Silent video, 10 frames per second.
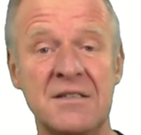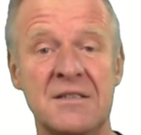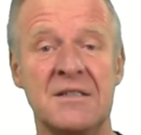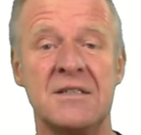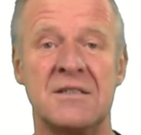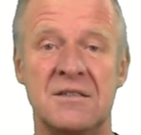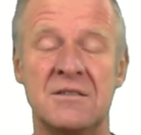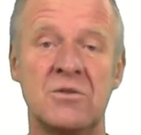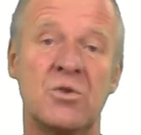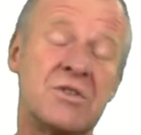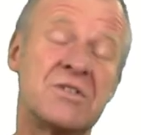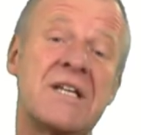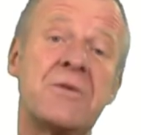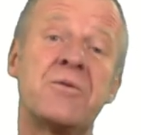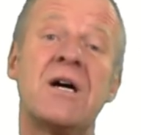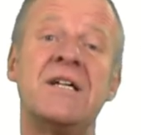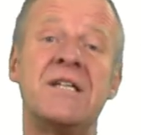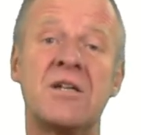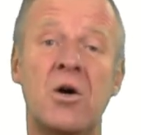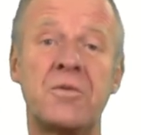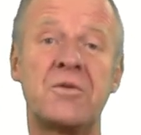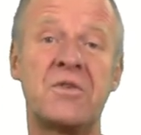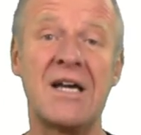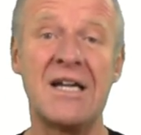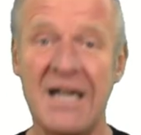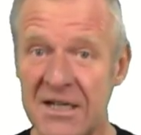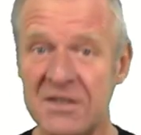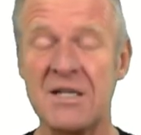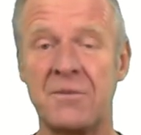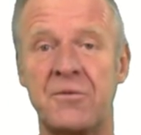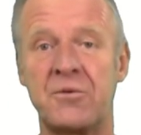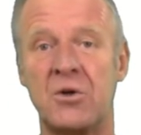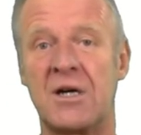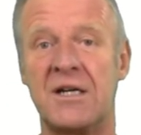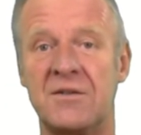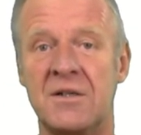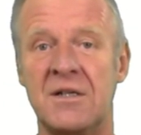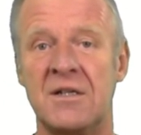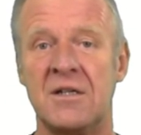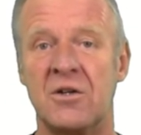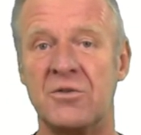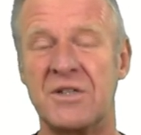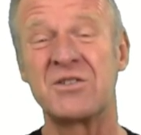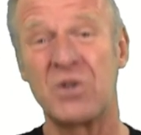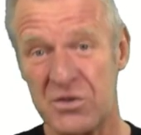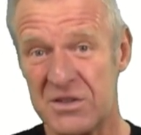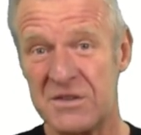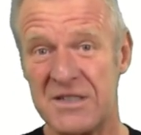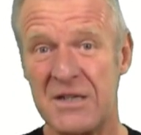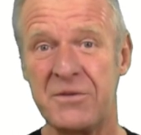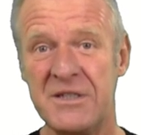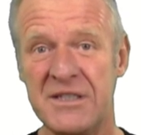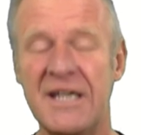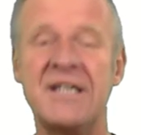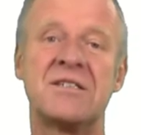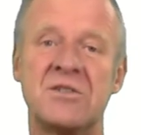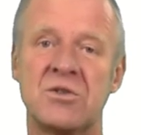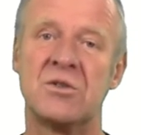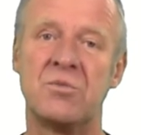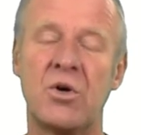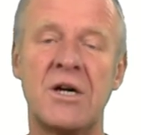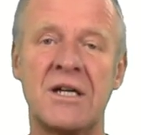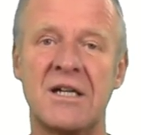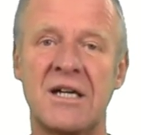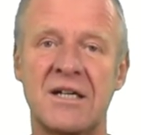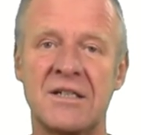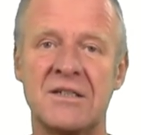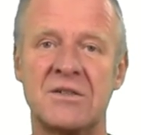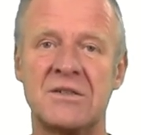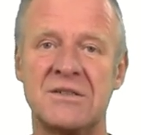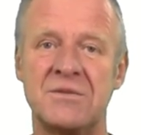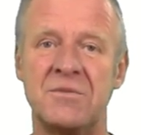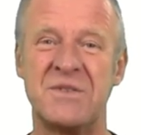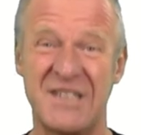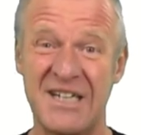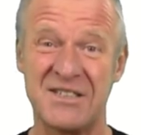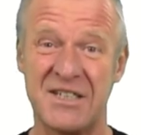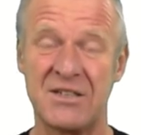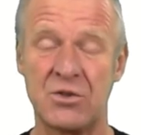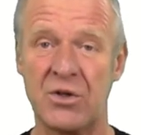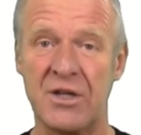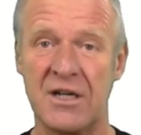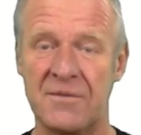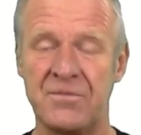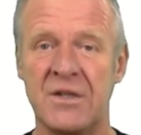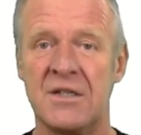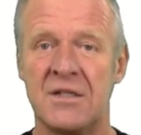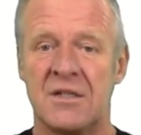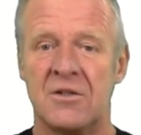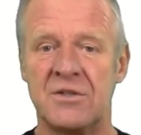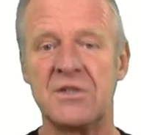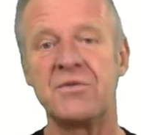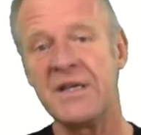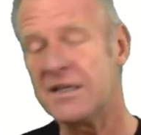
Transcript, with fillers: And in most cases, this milling process is very slow and results in high cost because the rental rates for drilling rigs are pretty high.